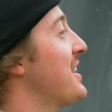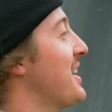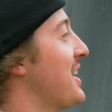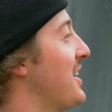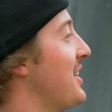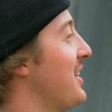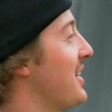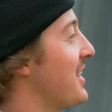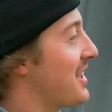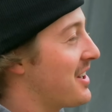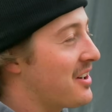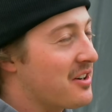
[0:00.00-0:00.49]
the
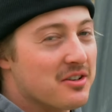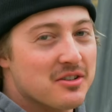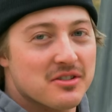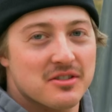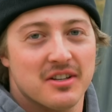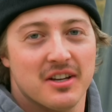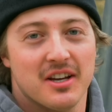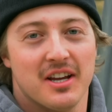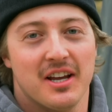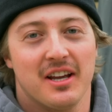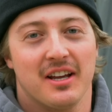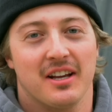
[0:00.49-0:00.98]

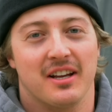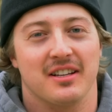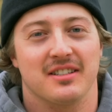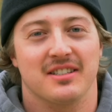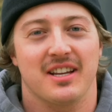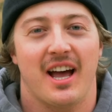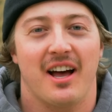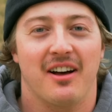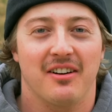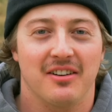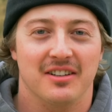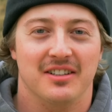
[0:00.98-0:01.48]
clickers, because
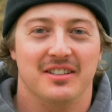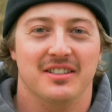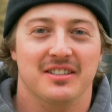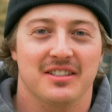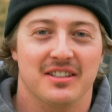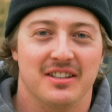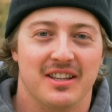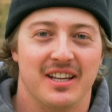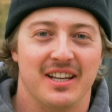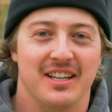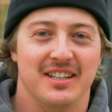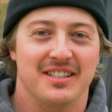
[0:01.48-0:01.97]
Alex
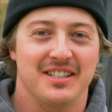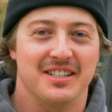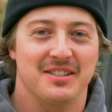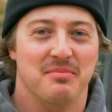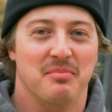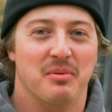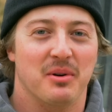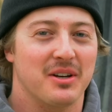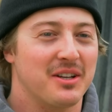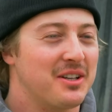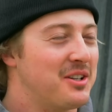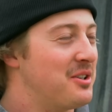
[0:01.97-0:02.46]
thinks he's
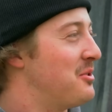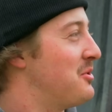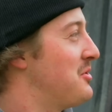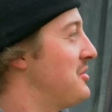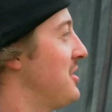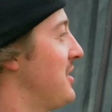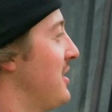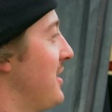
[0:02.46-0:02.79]
pretty Gucci.